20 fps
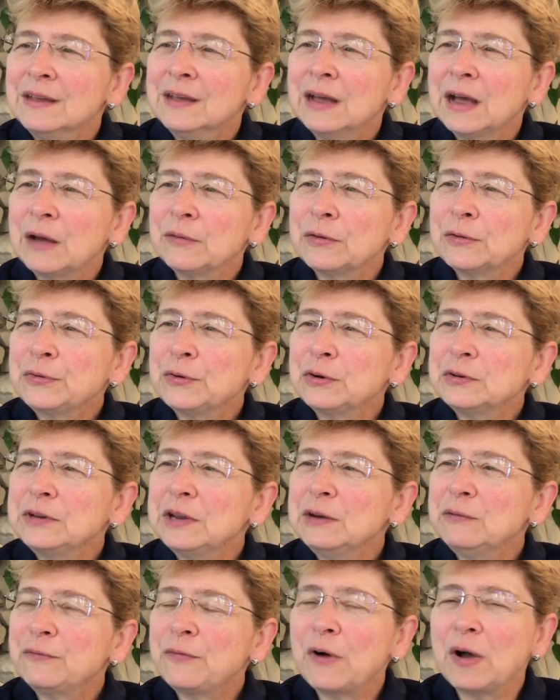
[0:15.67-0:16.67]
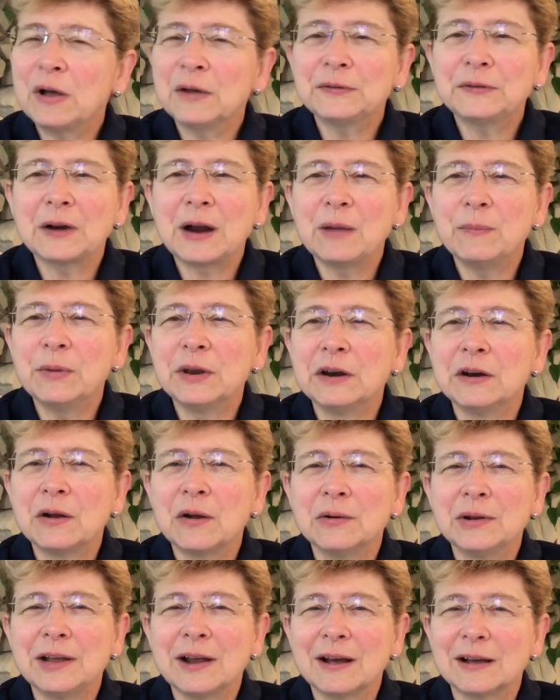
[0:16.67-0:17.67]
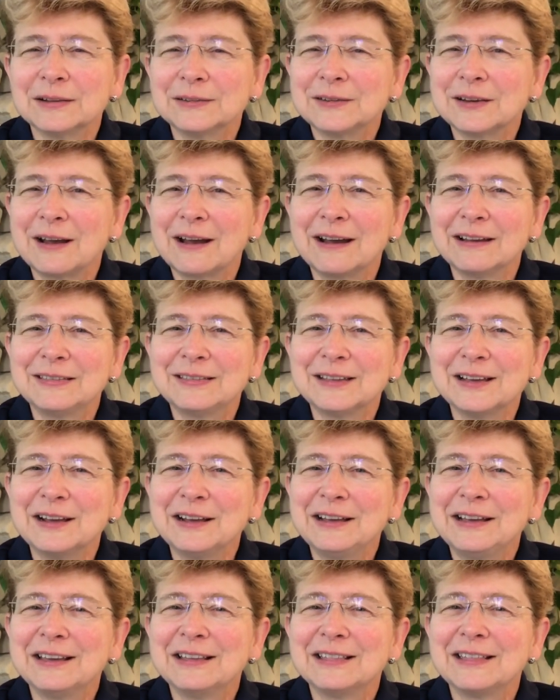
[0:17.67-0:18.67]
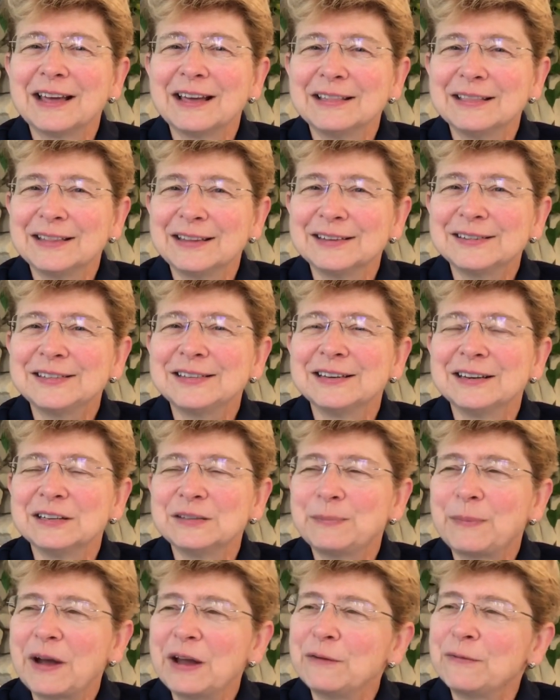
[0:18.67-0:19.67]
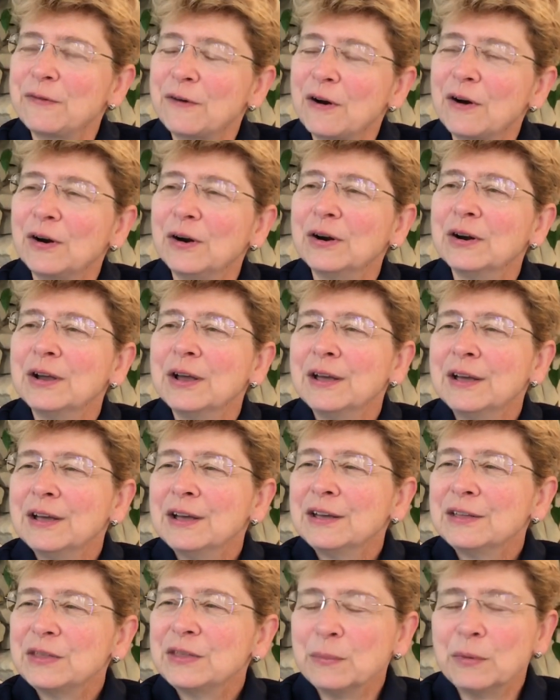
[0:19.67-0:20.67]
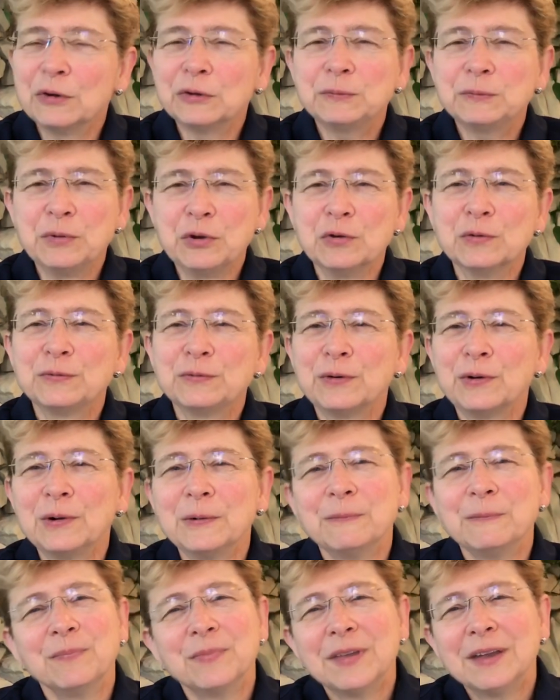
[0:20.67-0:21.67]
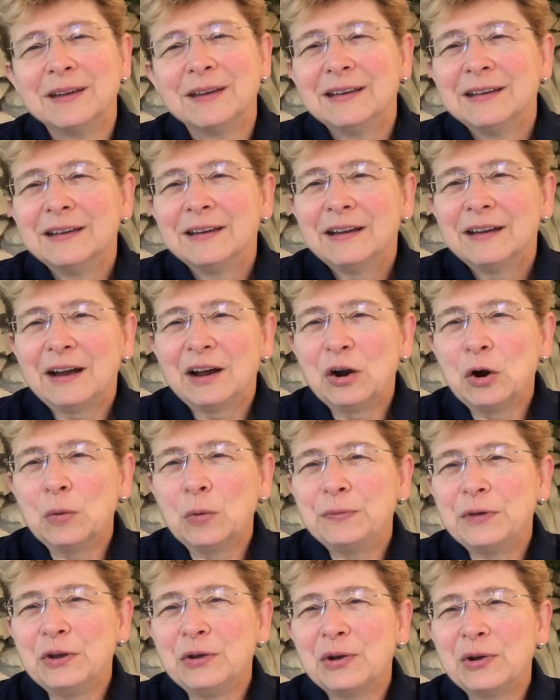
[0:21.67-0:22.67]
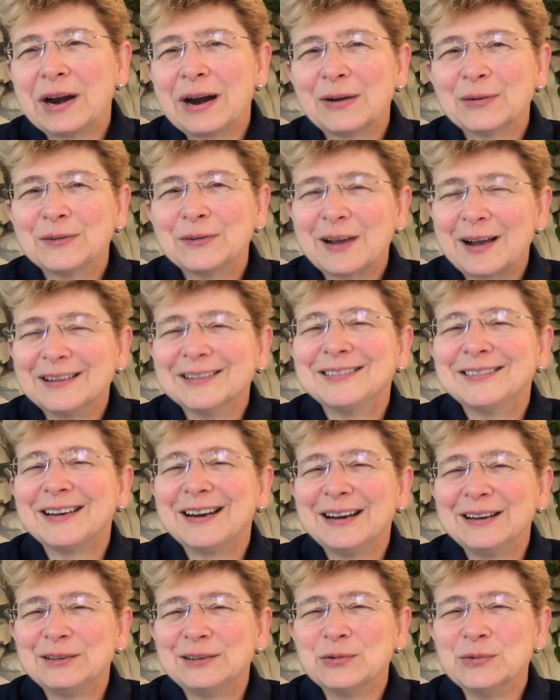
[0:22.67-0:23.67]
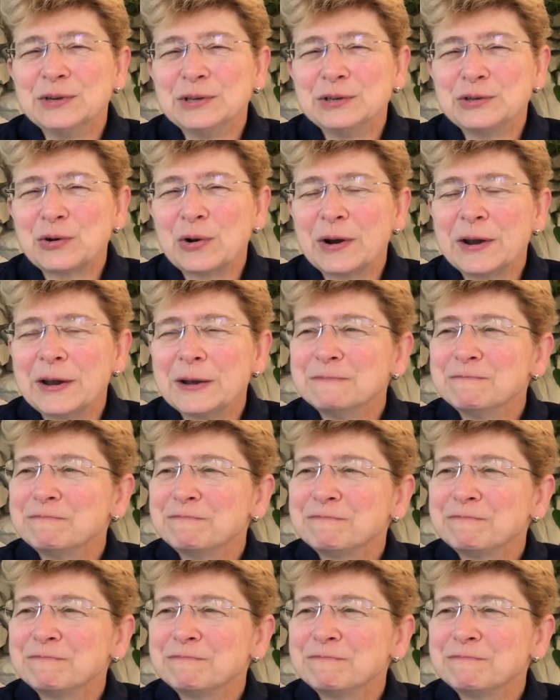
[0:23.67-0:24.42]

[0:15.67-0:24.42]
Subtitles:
Of the 13 falls that I've been in Oneonta, I think that this is by far the most beautiful. I hope that you get outside today to enjoy it.